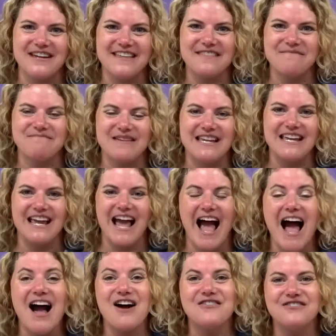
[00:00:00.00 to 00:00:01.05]
with me.
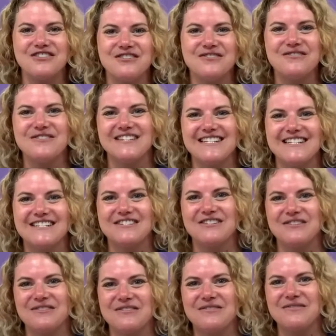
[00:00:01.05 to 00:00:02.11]
How do you
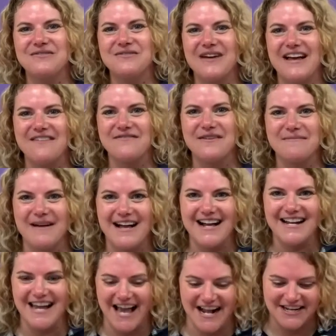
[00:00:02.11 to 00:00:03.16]
do,
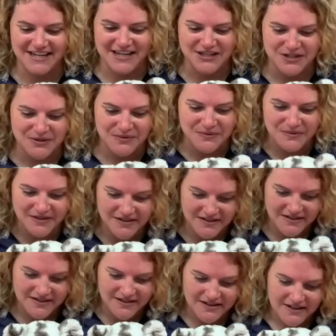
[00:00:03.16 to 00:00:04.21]
everybody? How do you do?
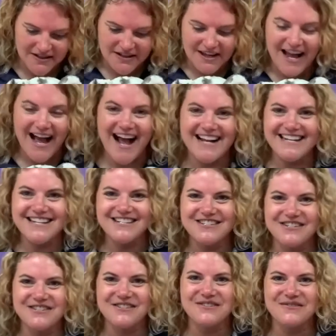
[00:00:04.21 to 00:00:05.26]
How do you
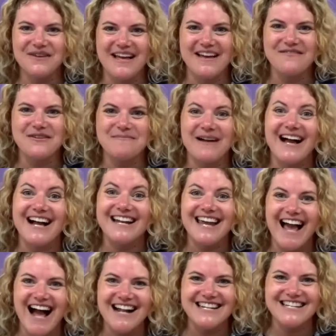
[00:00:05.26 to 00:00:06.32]
do, everybody?
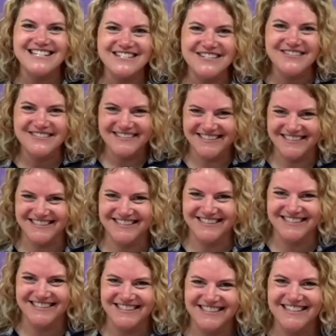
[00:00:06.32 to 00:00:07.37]
How do you do?
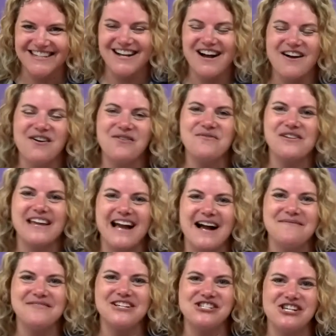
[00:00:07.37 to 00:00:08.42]
Oh, we
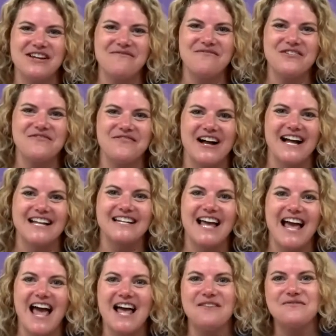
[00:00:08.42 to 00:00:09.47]
come to gym for fun,
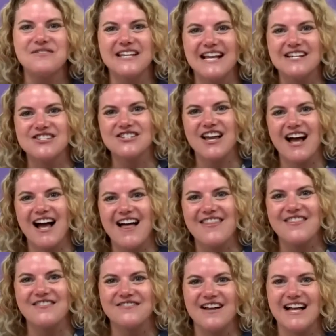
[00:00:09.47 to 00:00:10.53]
and we'll get you
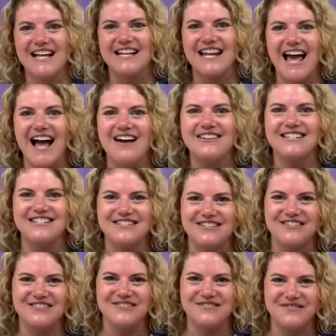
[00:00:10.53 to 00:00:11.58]
on the run. How you
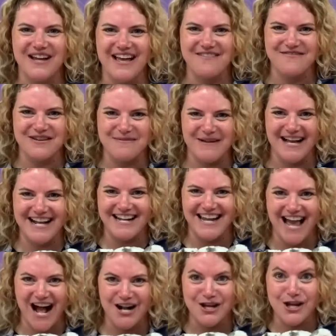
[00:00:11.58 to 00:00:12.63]
do, everybody?
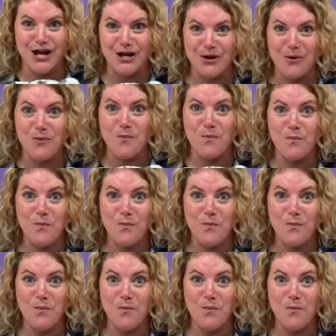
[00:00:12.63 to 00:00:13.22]
How do you do?